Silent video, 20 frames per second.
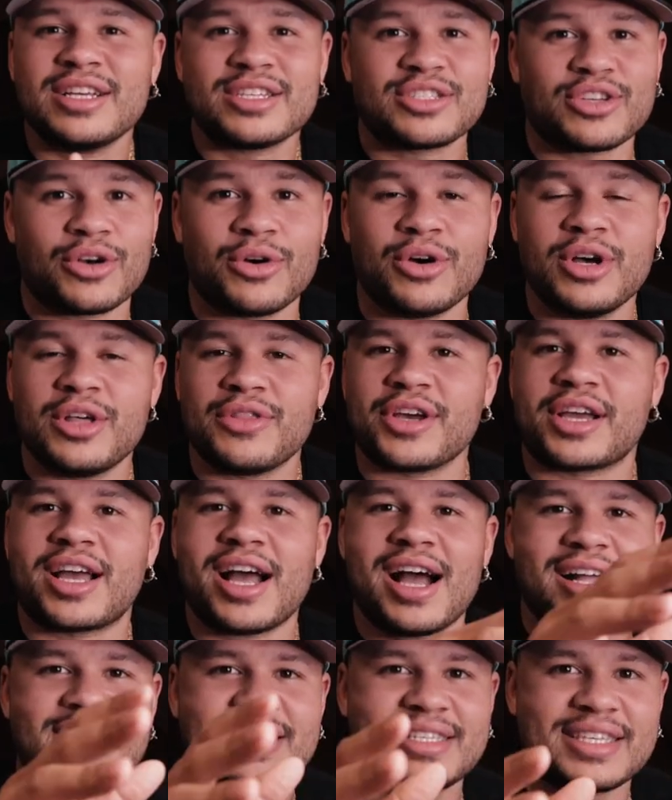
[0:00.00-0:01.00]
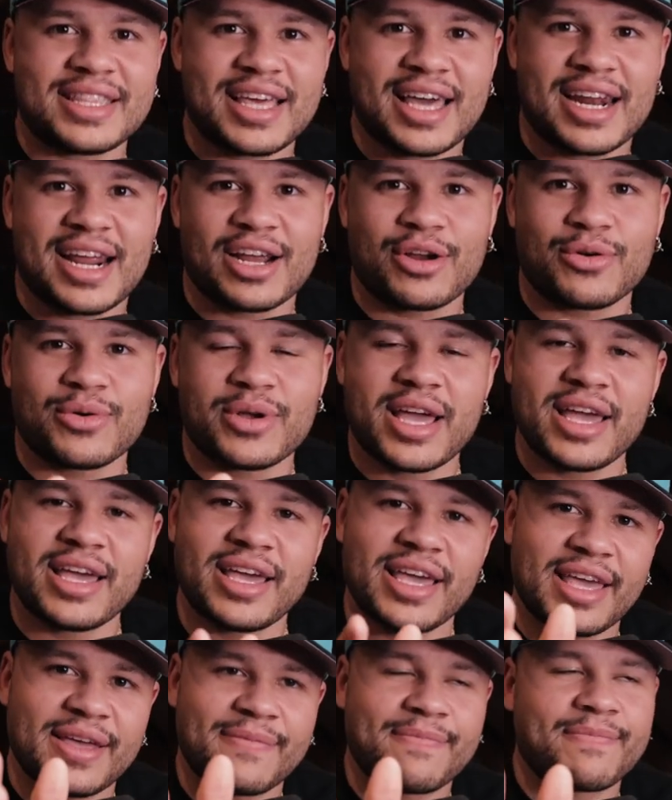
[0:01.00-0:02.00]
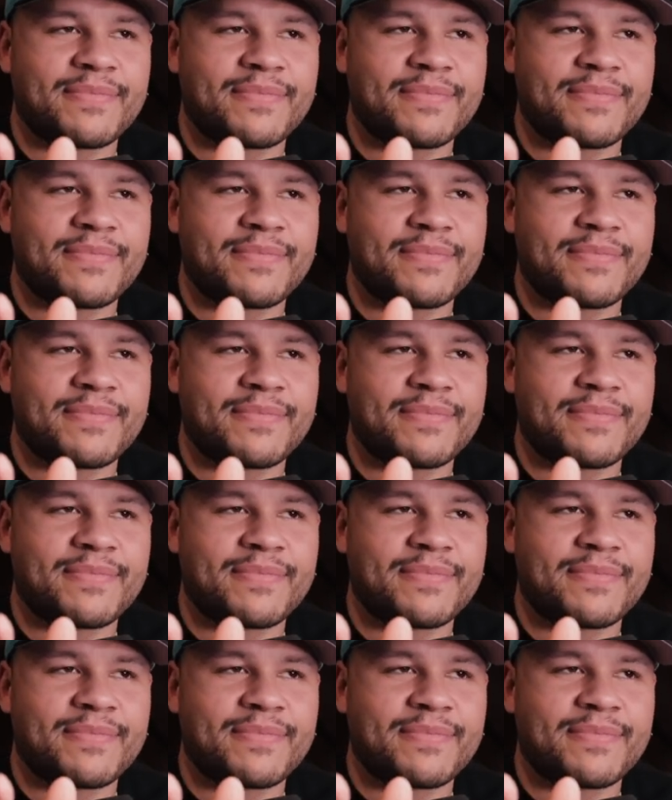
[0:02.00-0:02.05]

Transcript: so the content that i create